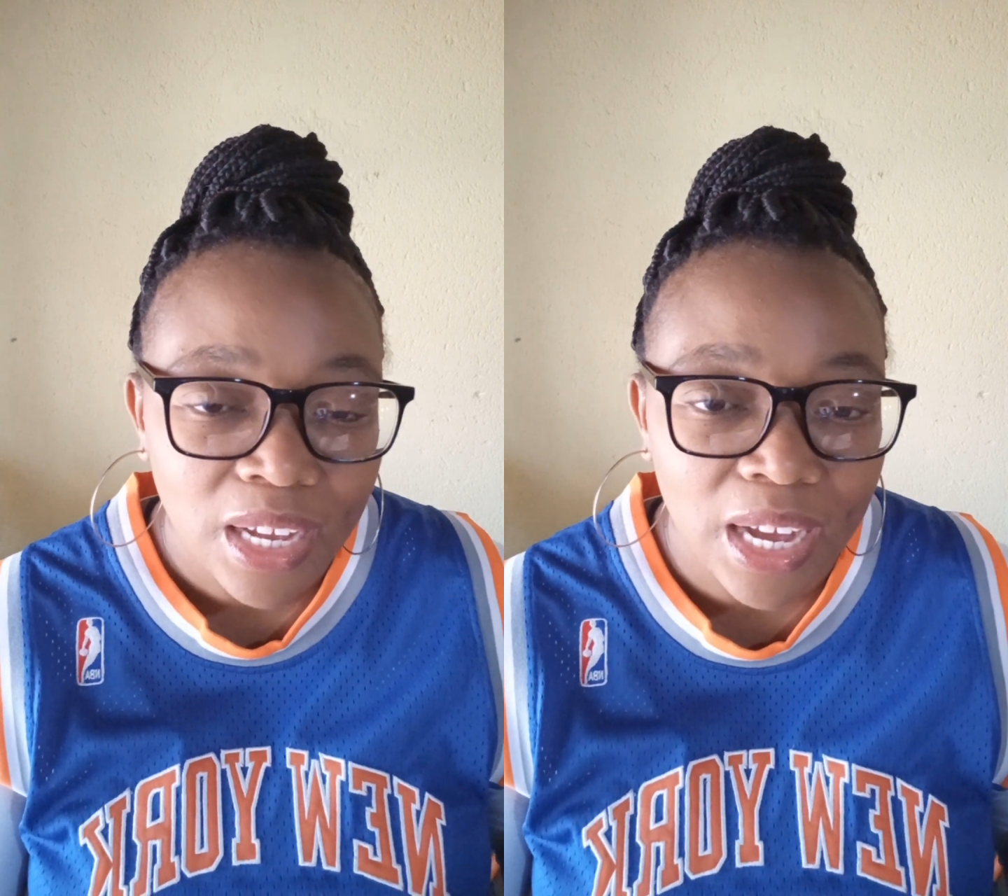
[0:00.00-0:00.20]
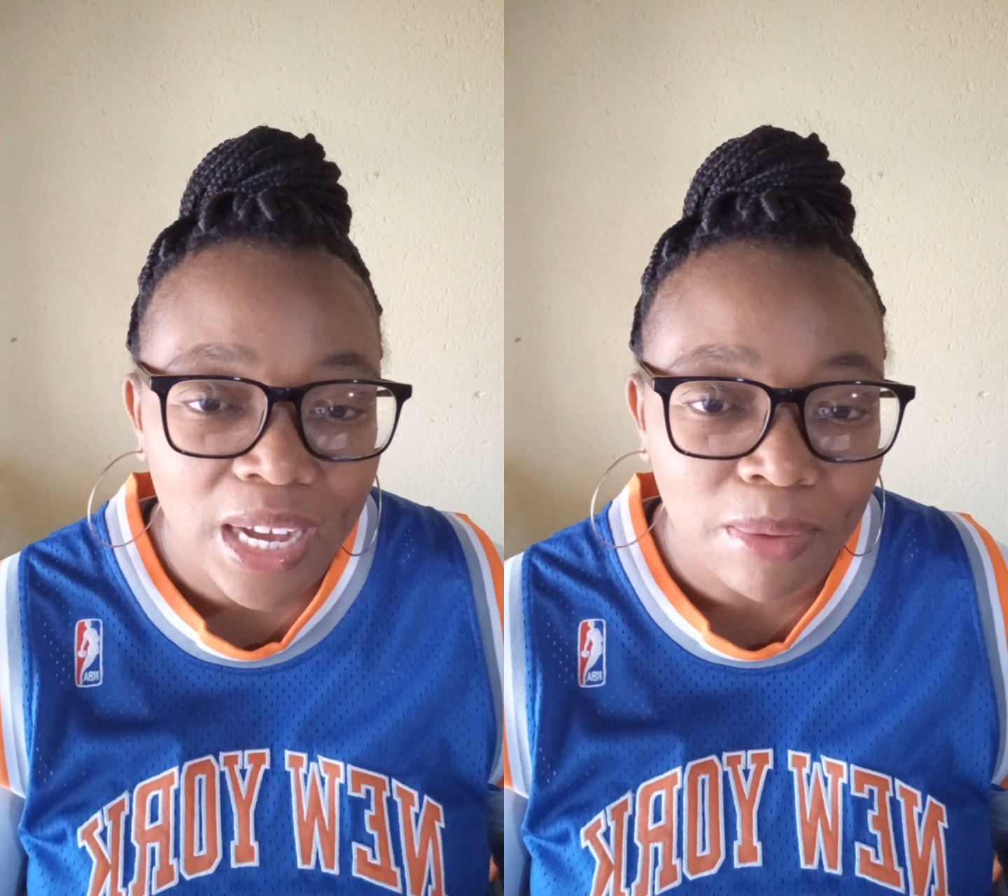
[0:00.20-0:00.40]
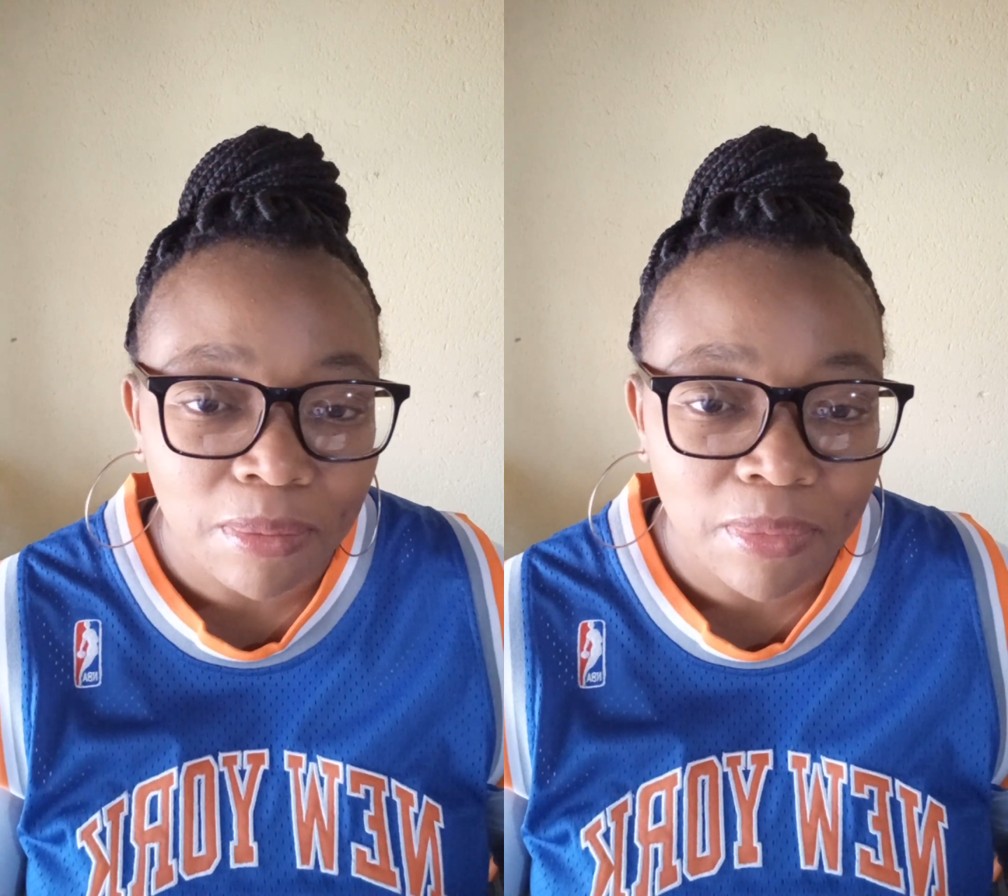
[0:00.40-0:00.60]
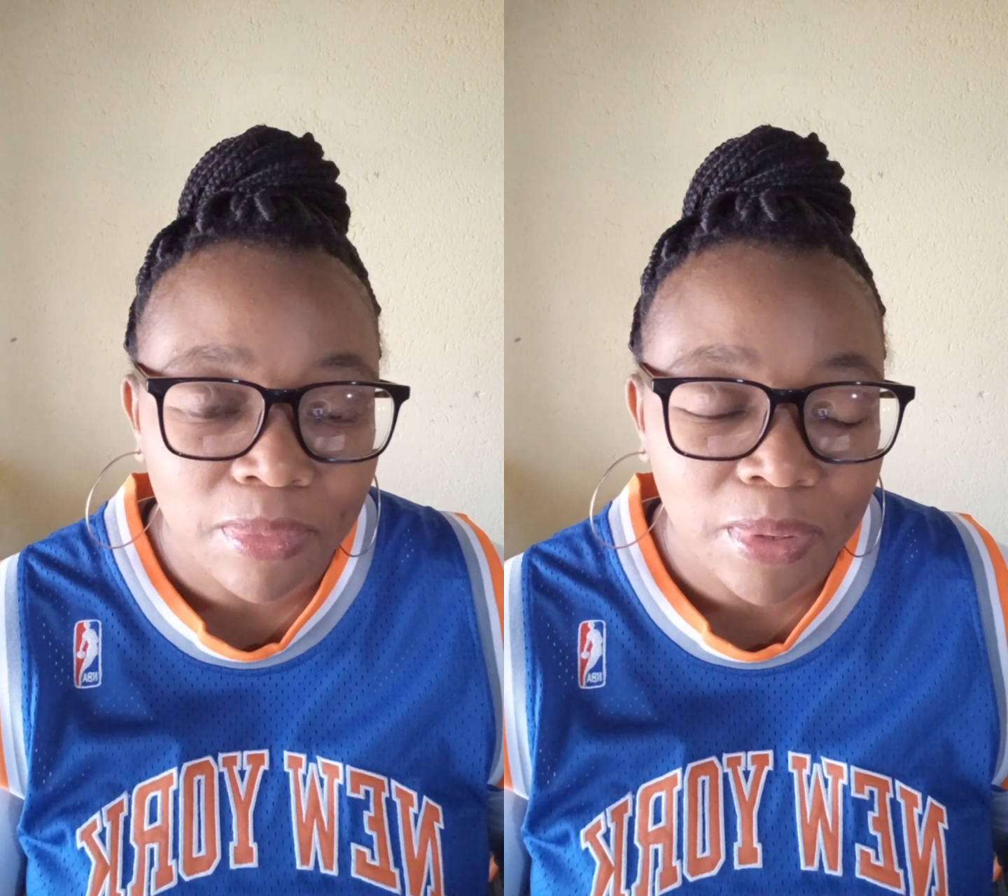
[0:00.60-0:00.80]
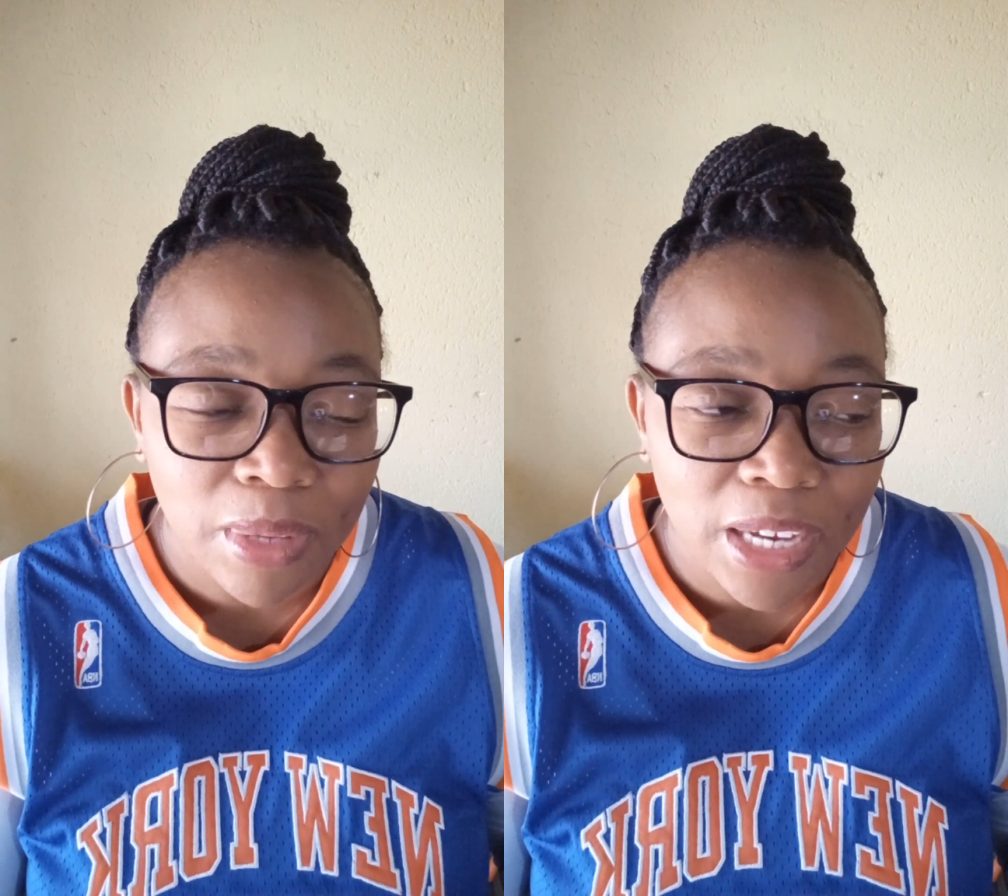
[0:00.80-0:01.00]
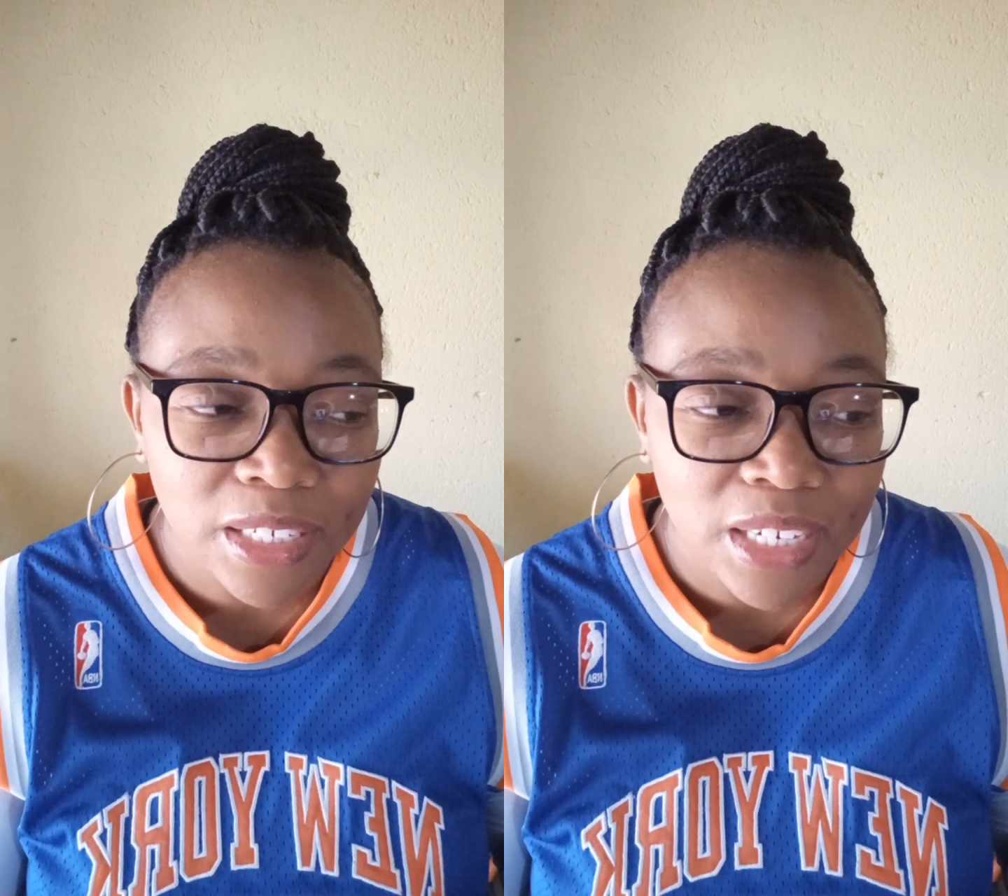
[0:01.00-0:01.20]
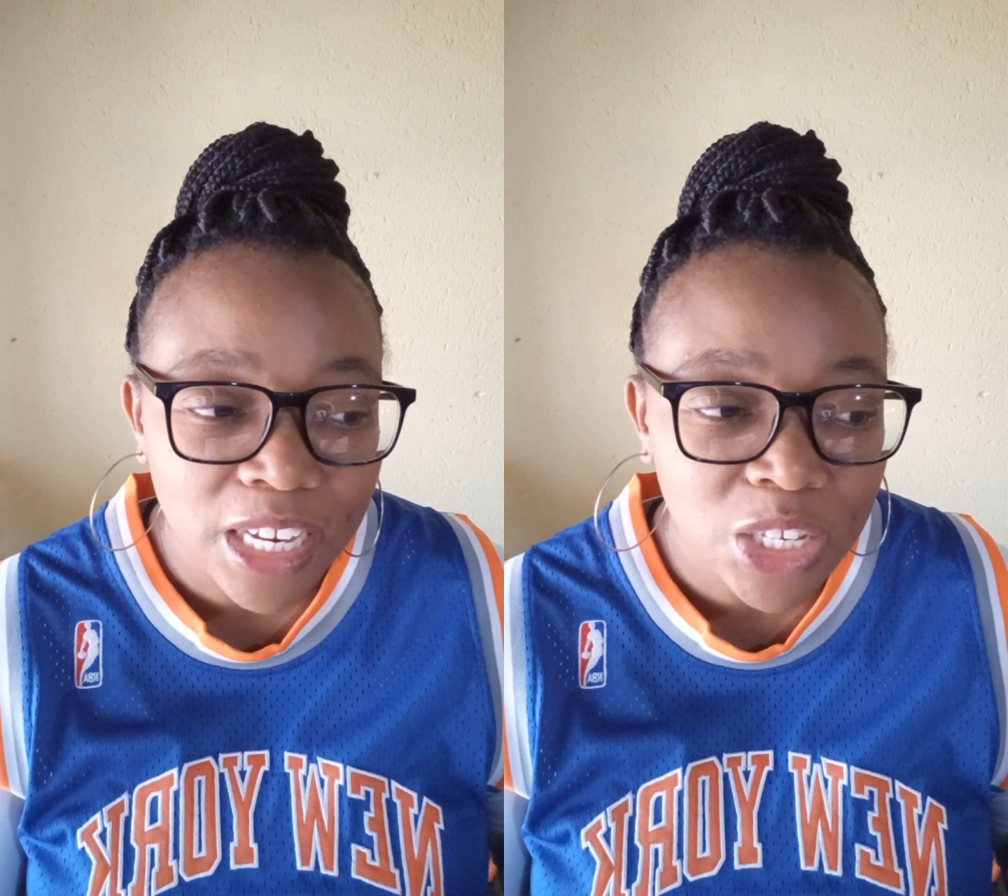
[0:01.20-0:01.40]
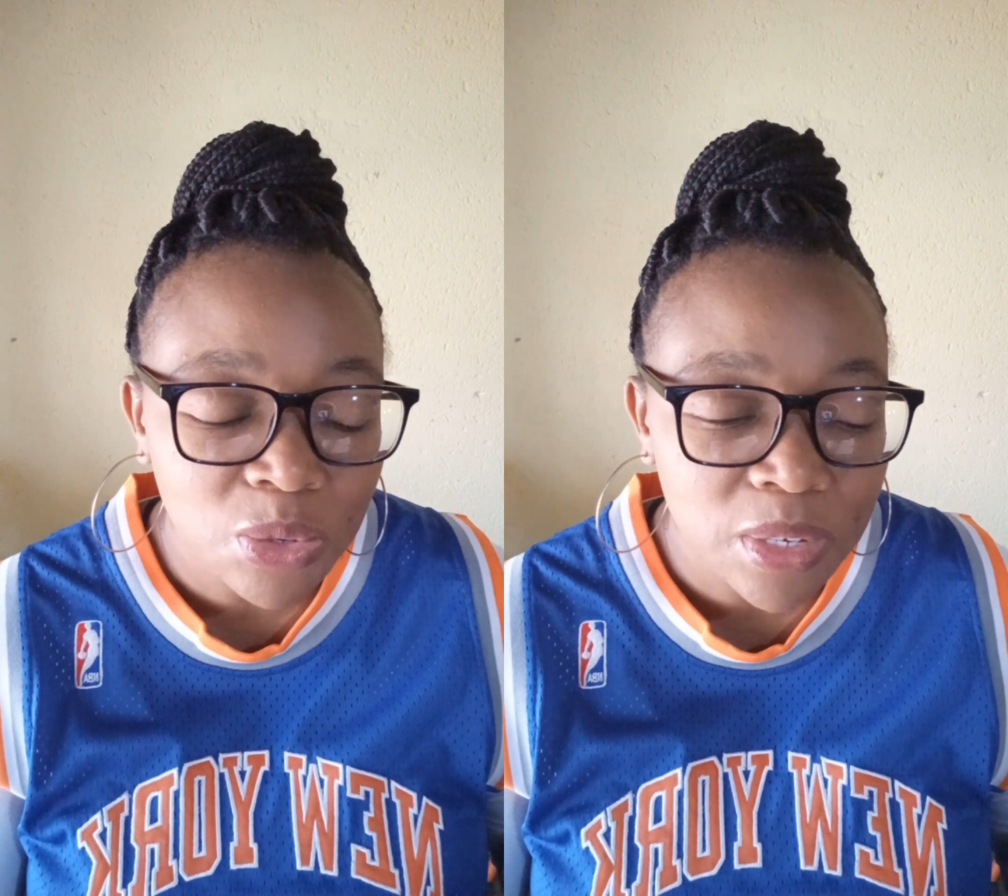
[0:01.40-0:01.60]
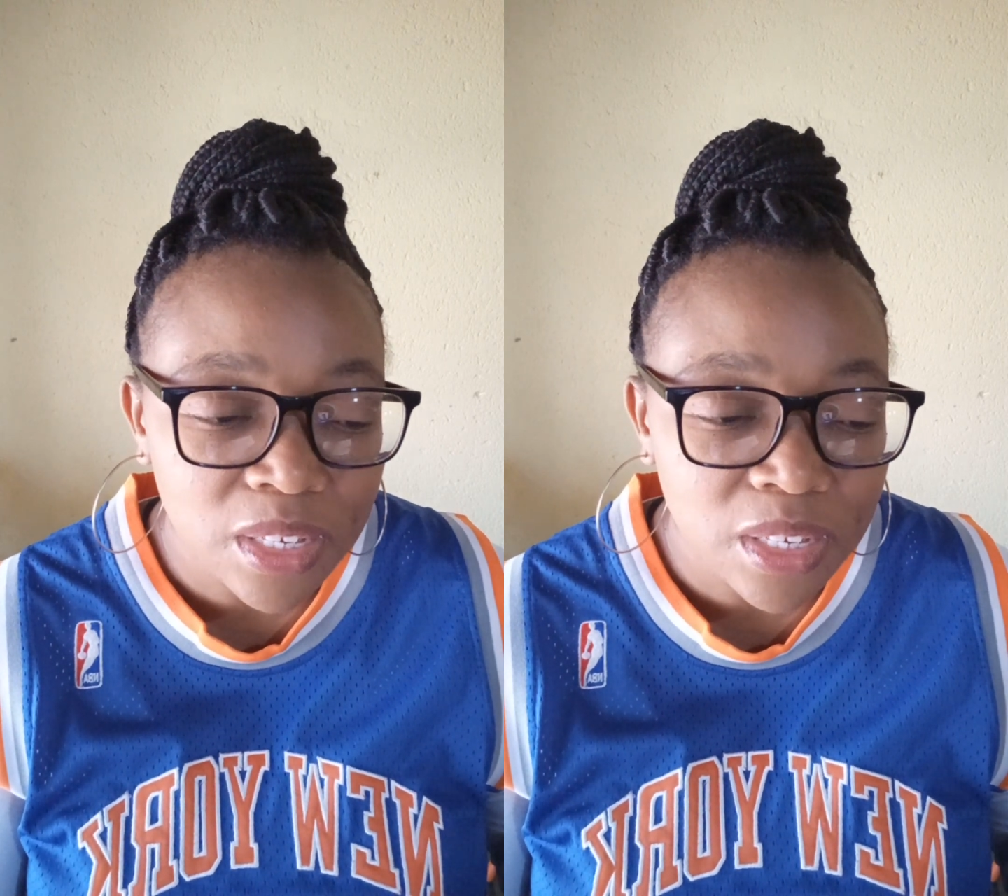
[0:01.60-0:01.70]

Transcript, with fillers: um, actually as we were